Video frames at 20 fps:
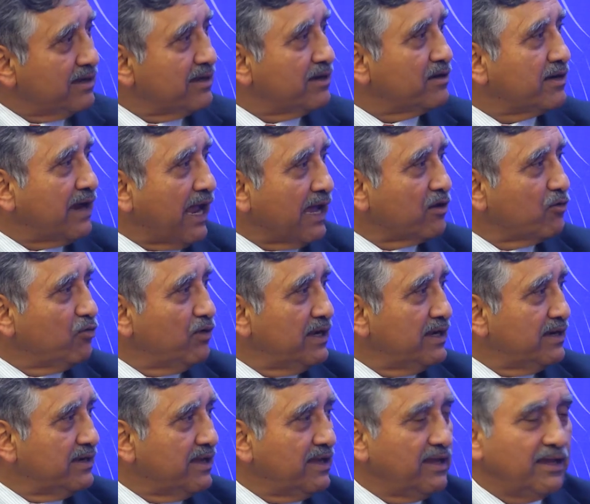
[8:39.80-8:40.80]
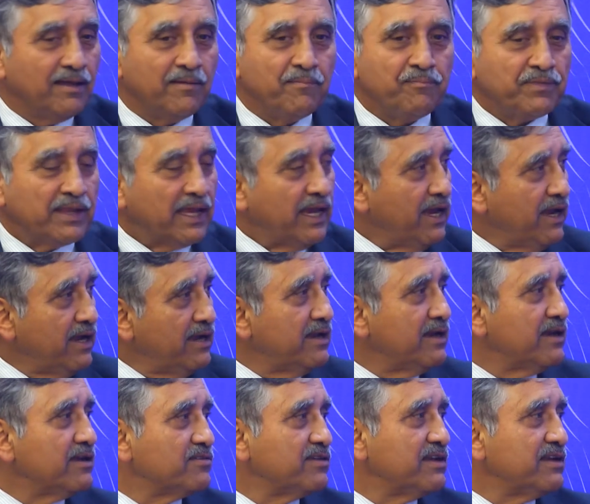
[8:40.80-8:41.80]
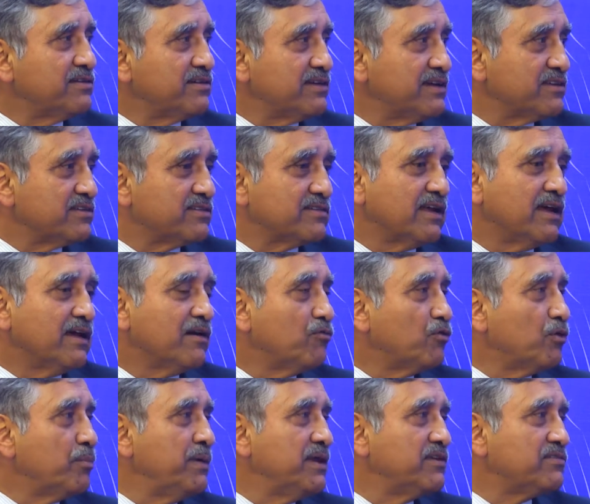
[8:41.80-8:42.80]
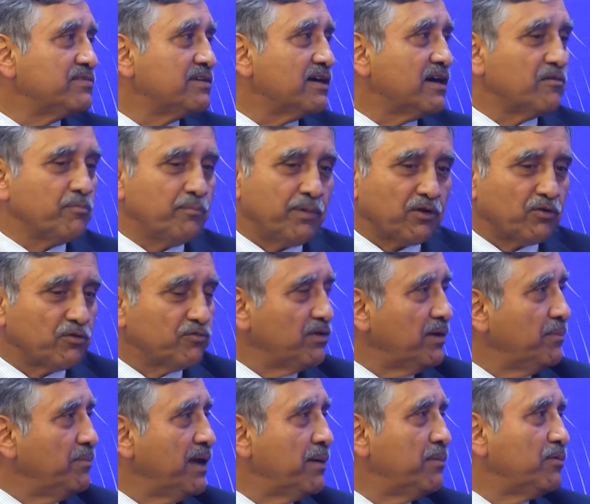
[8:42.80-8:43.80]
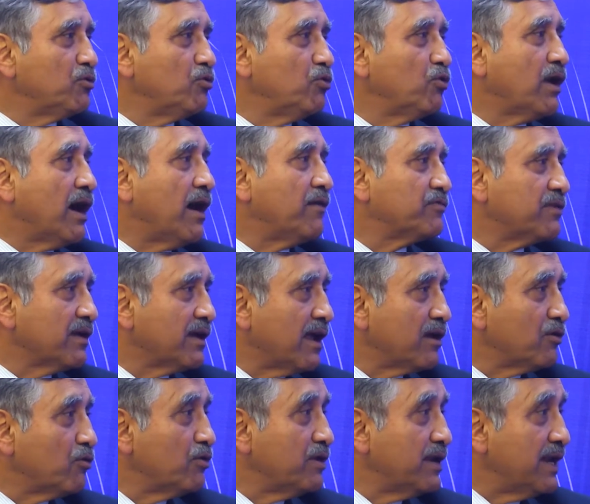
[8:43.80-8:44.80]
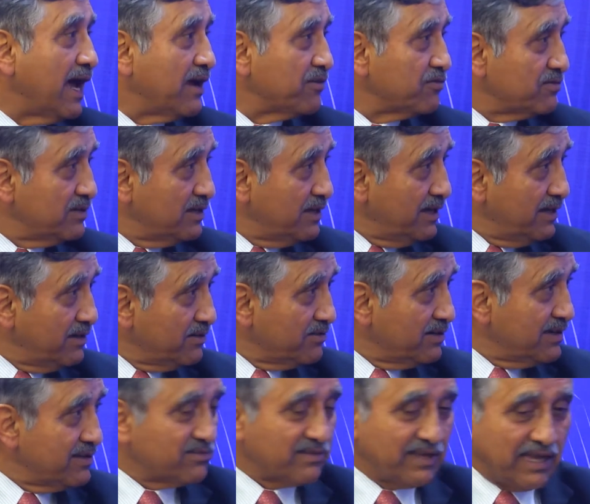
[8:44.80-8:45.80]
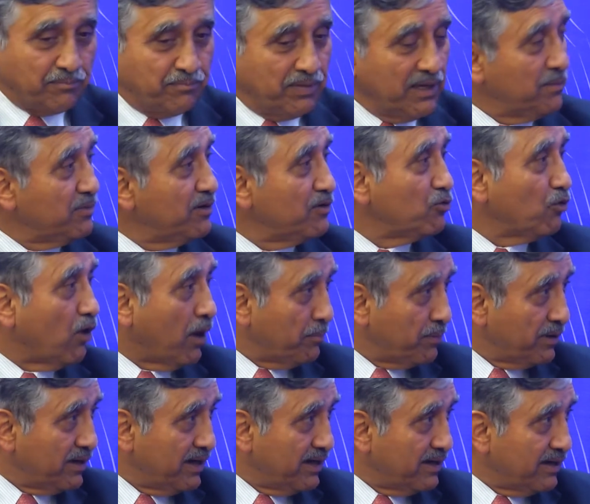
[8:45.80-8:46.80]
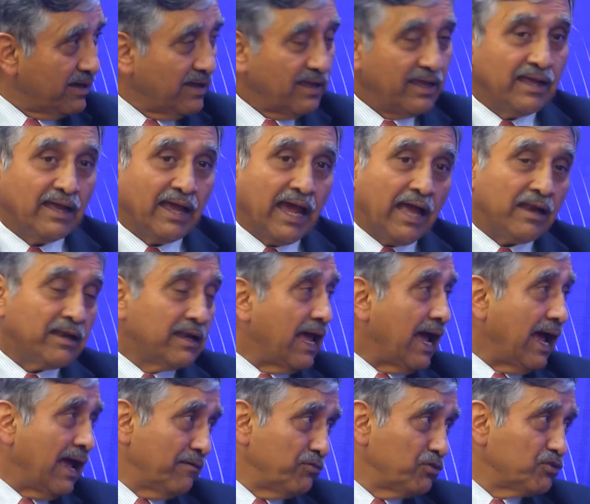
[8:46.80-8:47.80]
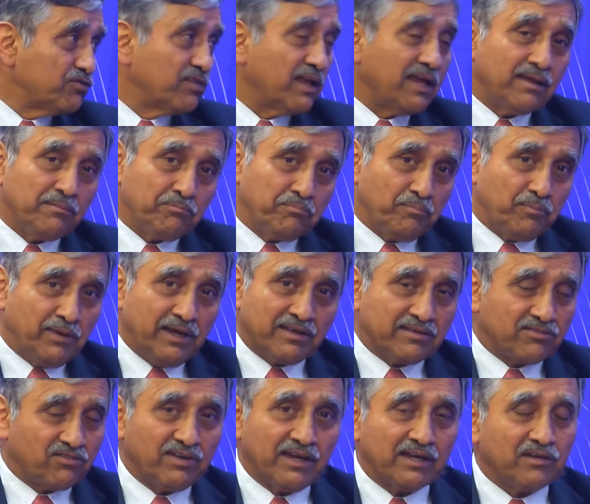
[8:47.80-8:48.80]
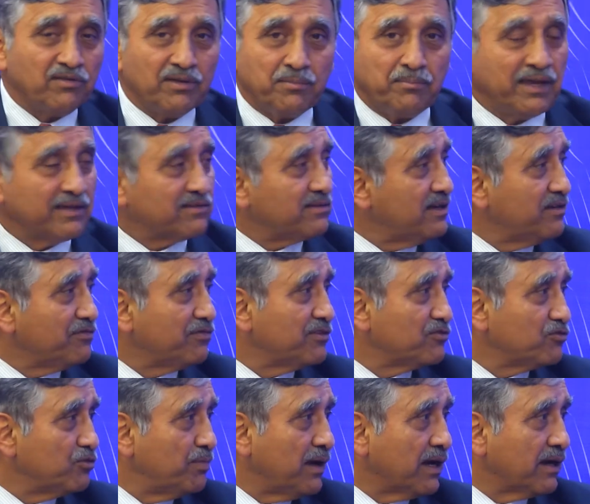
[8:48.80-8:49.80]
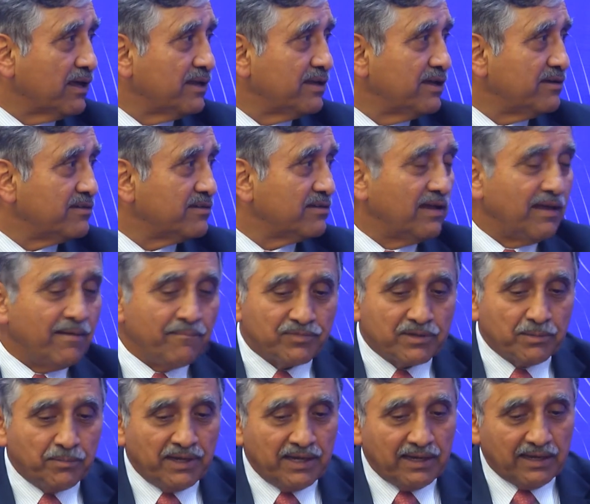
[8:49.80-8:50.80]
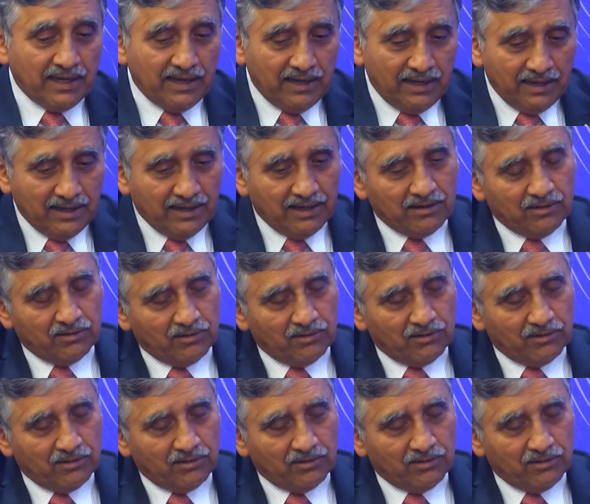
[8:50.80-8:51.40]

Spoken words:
tranquility, India's interest would be served because we'll be able to look after our own national interest and be able to operate. And I would say it straight away makes a difference to Bangladesh. The minute India,